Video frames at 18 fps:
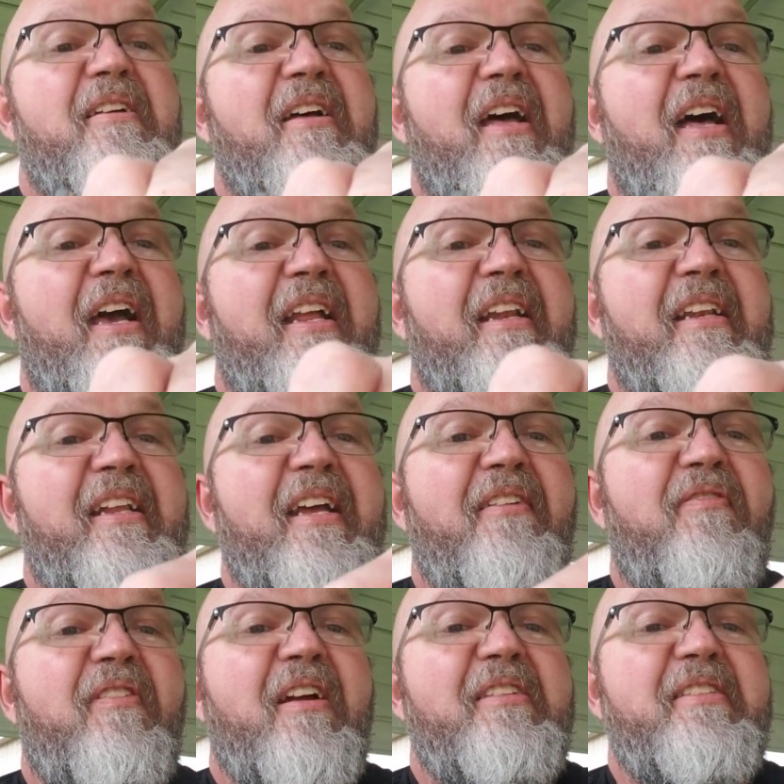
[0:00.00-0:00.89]
I can
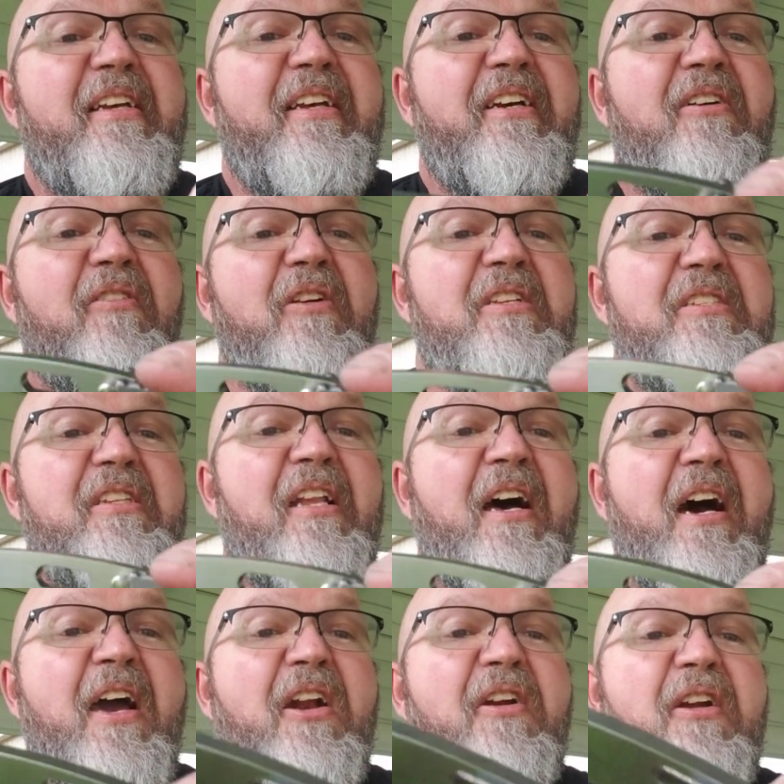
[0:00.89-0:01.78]
definitely tell it's
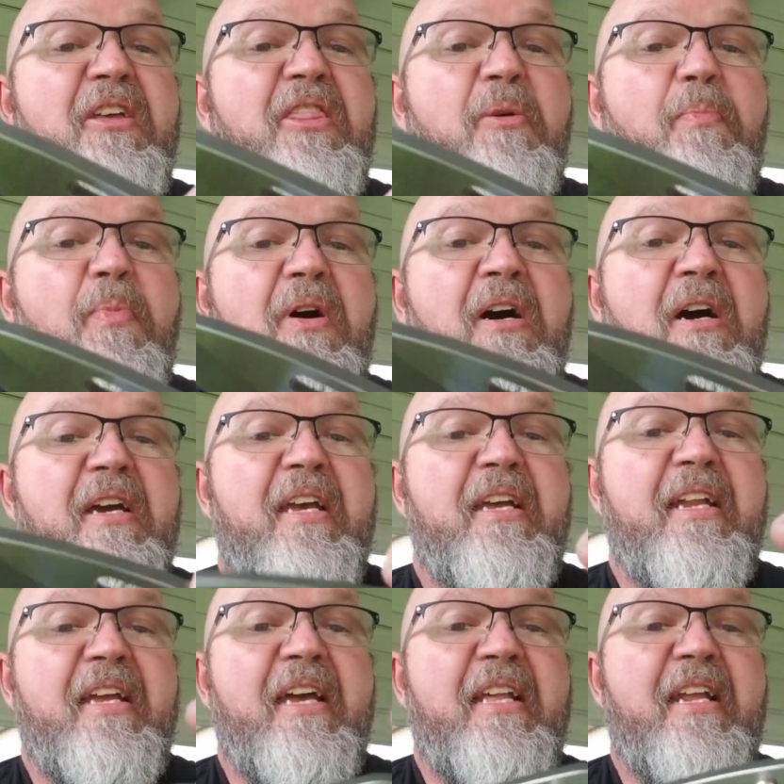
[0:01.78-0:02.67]
lighter in the
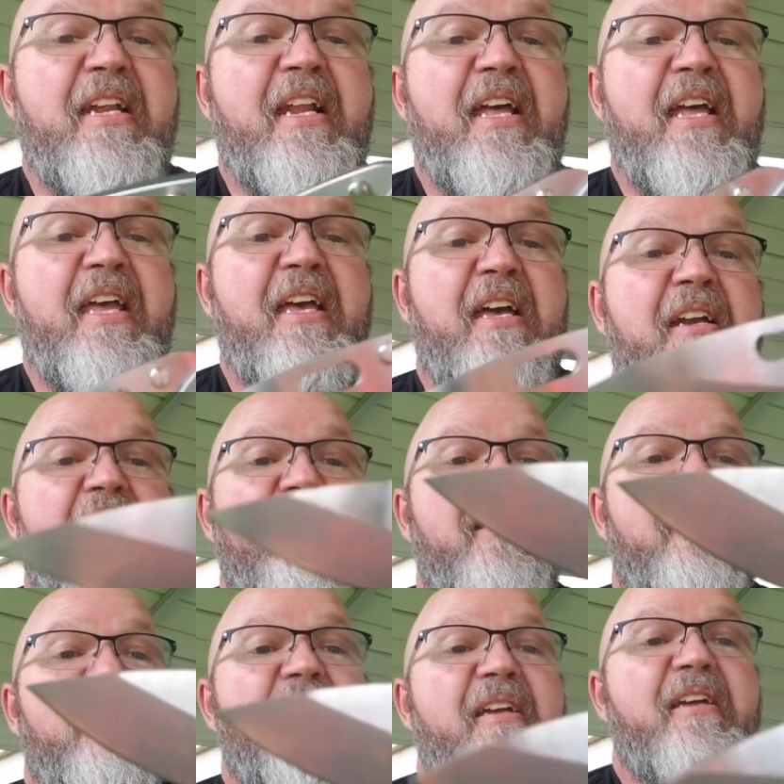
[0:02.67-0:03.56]
pocket and in hand.
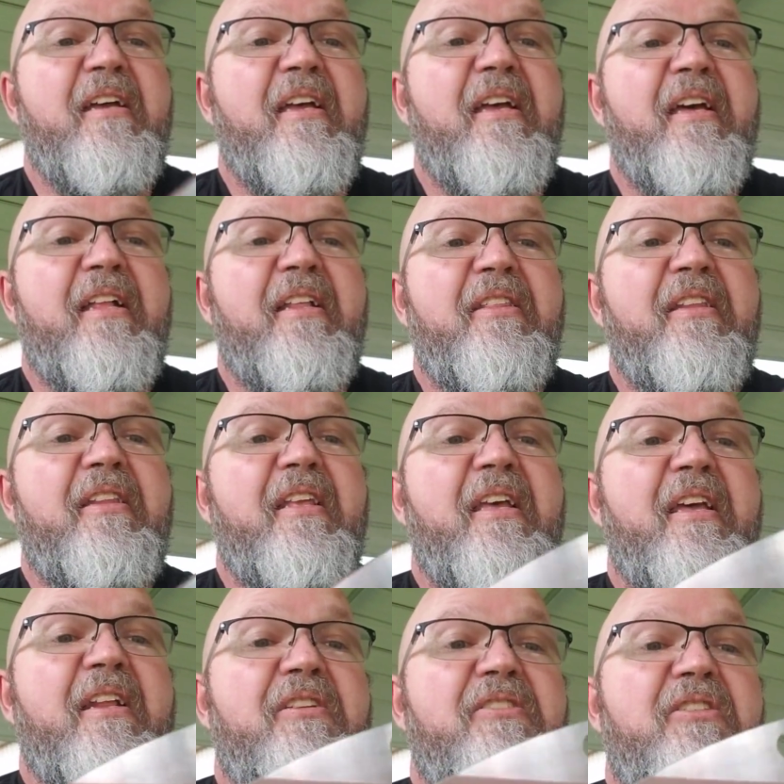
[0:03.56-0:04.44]
And
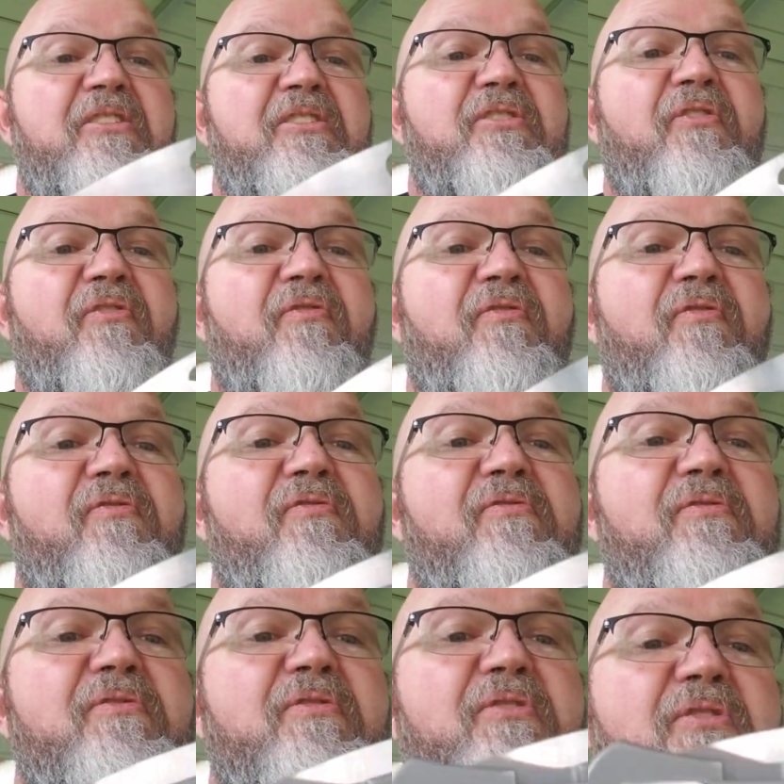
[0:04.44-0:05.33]
it is just
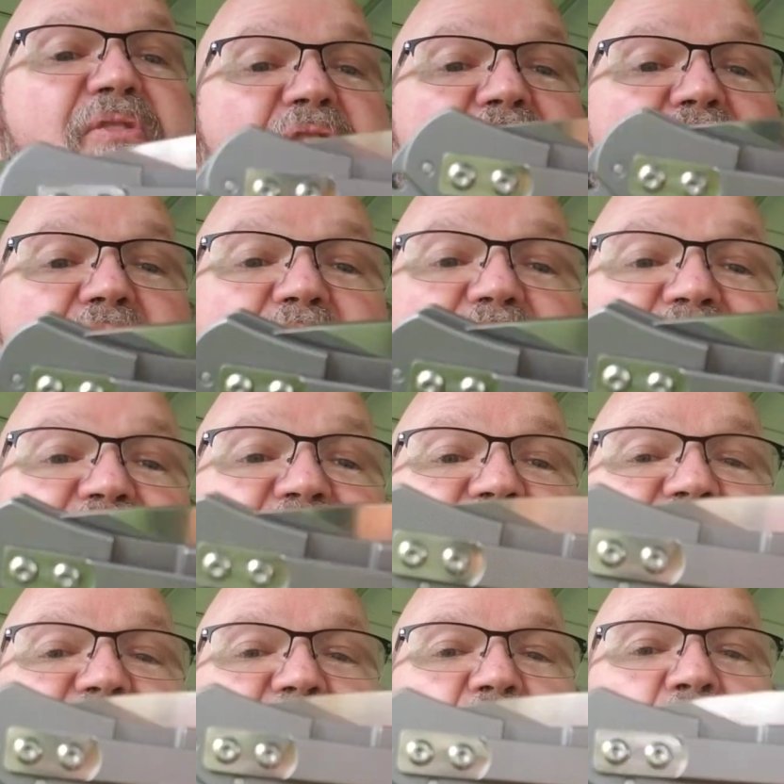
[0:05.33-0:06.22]

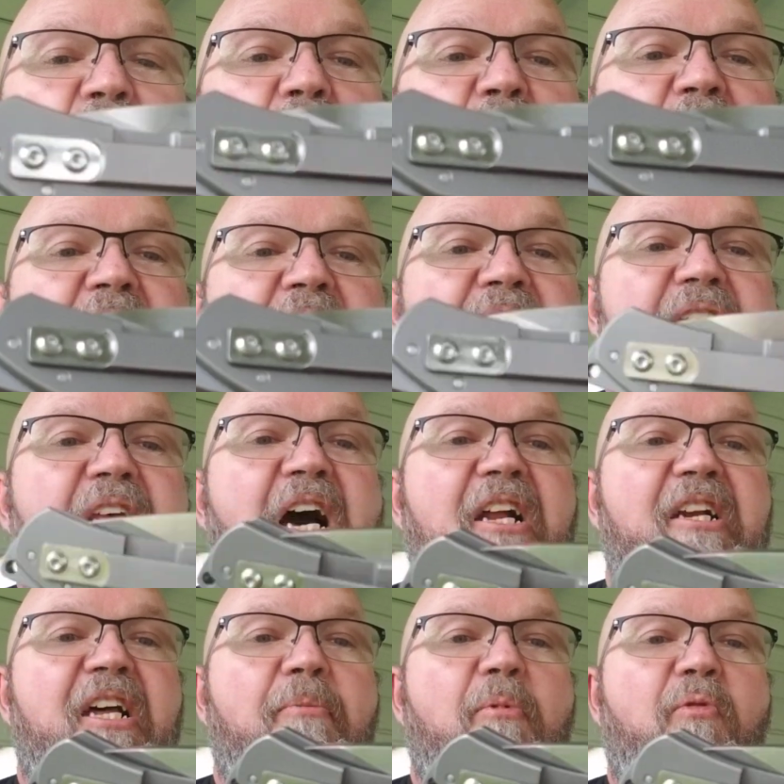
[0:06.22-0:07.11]
fluid. It's
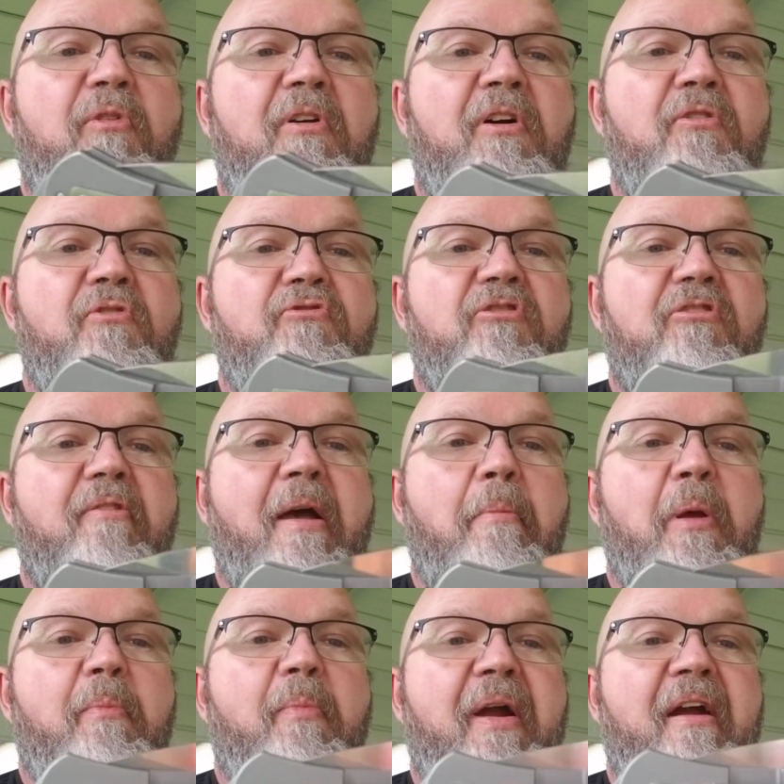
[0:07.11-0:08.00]
got double row
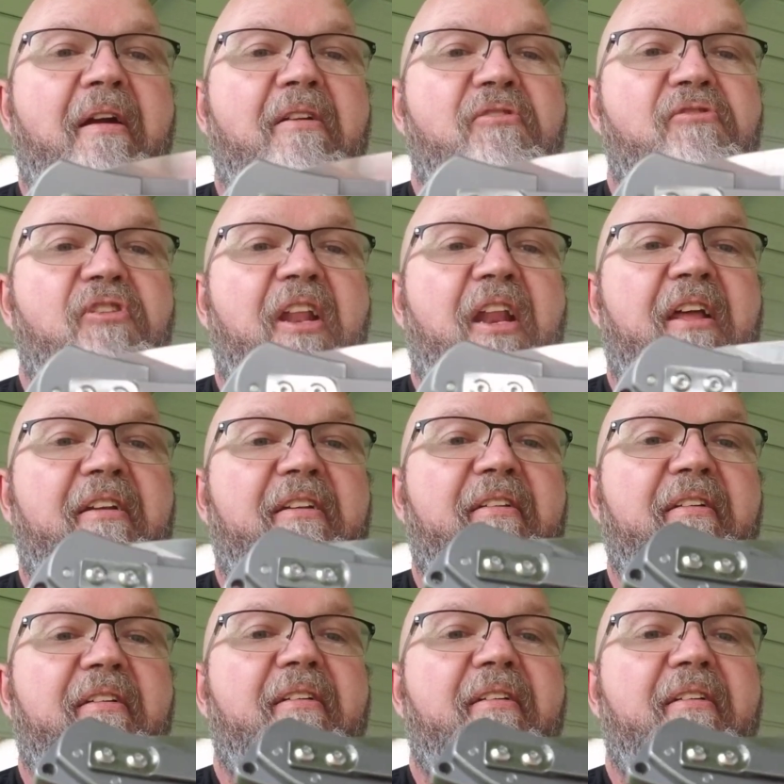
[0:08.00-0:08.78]
ceramic bearings in it.